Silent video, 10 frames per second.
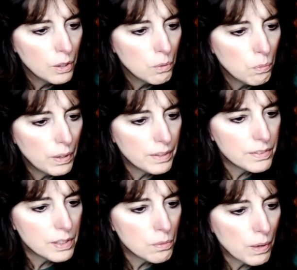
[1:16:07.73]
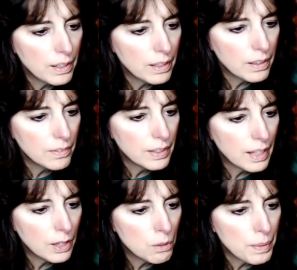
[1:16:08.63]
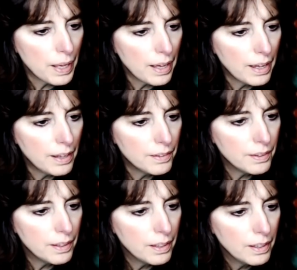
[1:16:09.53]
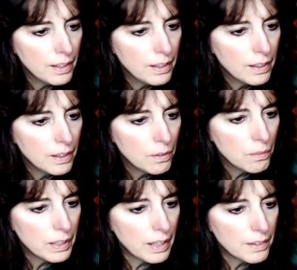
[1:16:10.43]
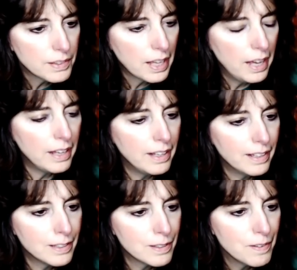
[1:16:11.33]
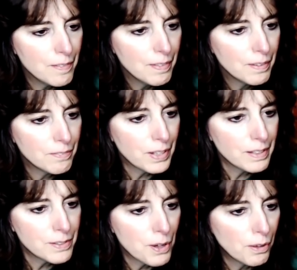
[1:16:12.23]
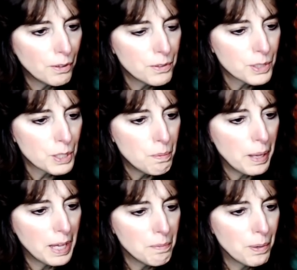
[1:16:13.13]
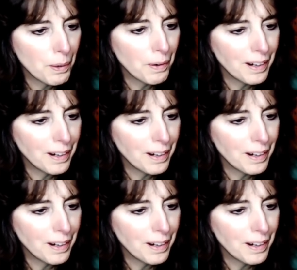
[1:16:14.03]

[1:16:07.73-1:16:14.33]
What is he writing on the yellow pad when he has to get his face so close to the paper?